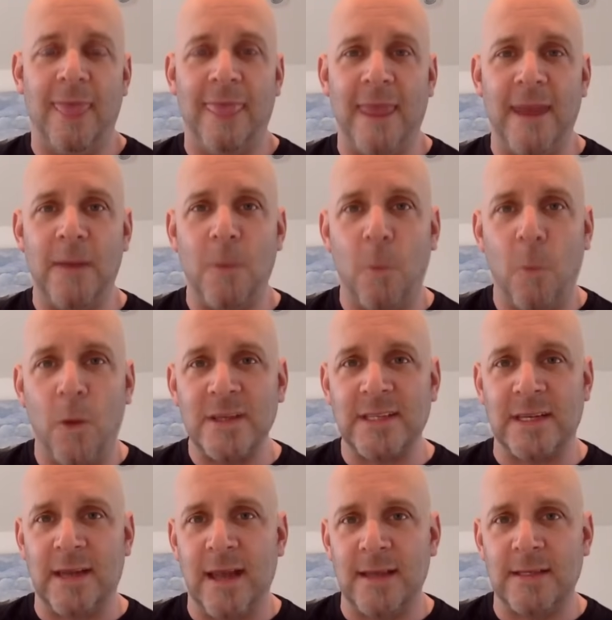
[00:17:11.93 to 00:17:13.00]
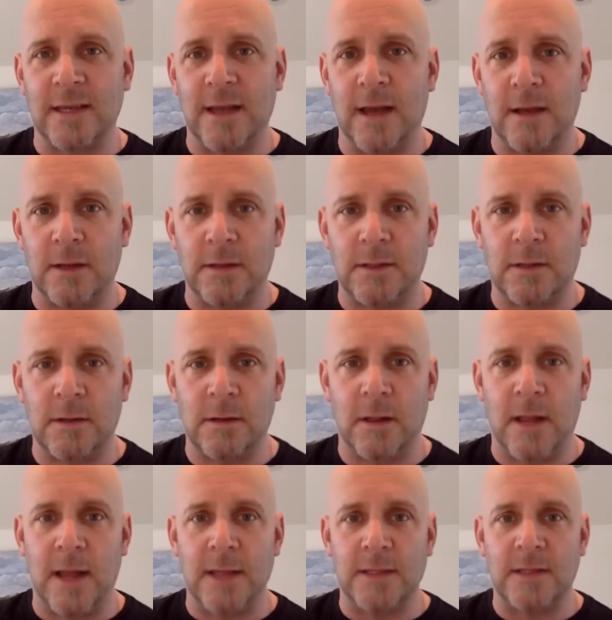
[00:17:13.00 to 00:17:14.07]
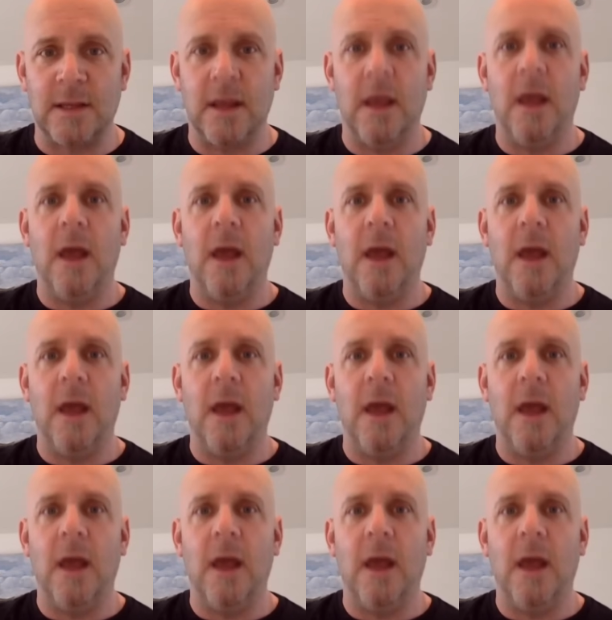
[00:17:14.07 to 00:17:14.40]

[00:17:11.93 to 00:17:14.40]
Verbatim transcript: then it wasn't as it got internalized.